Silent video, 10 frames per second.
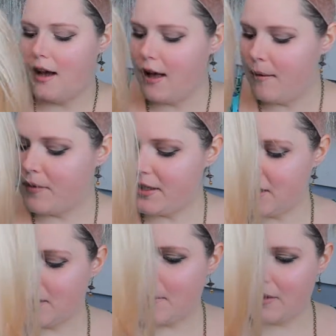Um,
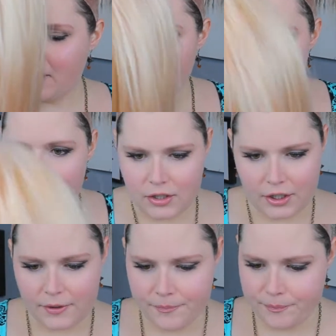let's talk about the
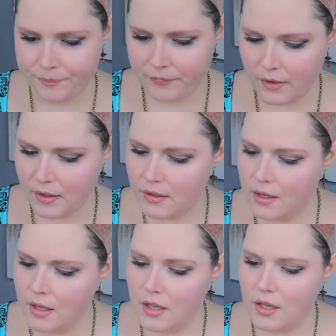color.
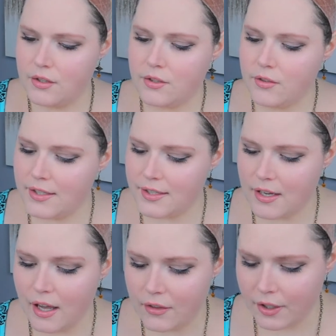So this
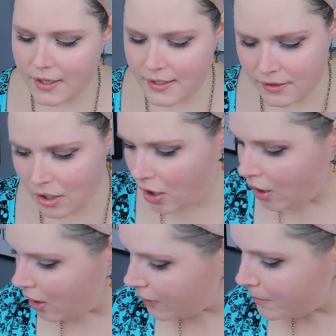color is
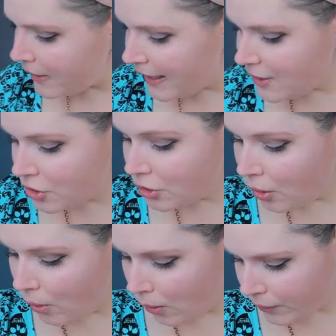called Peach
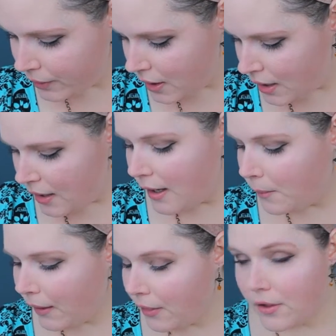Gold.
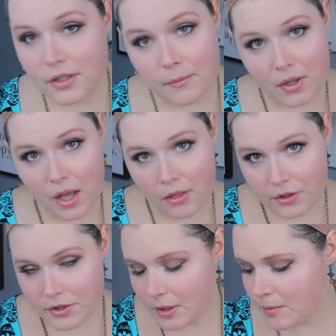And when I looked up the
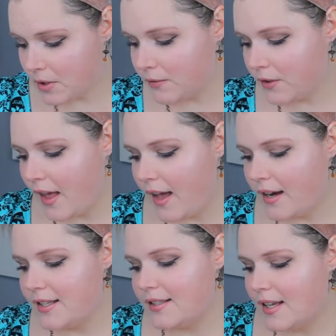color description for
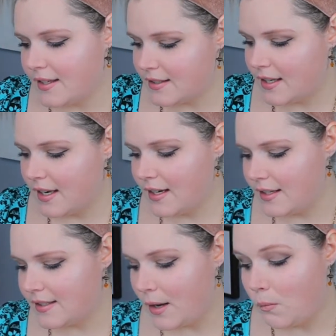that, it says that it
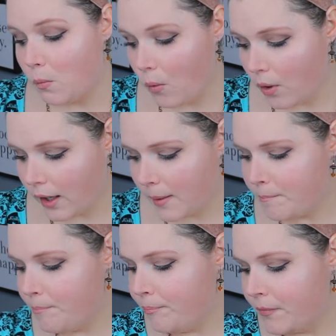is a warm,